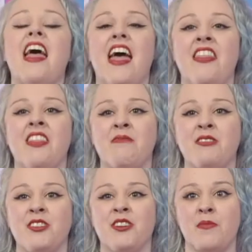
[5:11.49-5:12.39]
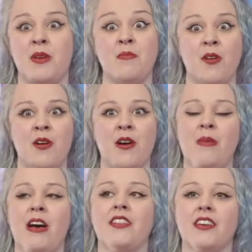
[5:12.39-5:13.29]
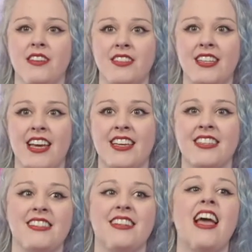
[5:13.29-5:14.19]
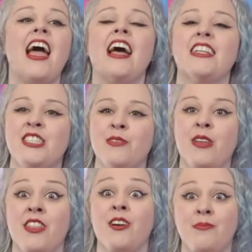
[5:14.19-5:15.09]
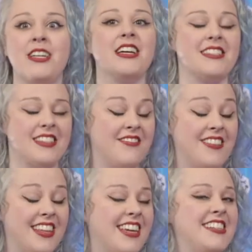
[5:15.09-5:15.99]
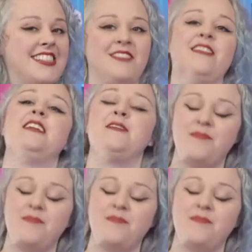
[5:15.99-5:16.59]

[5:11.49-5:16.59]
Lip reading: and then we'll talk a bit more about the context and some other objects that relate to it.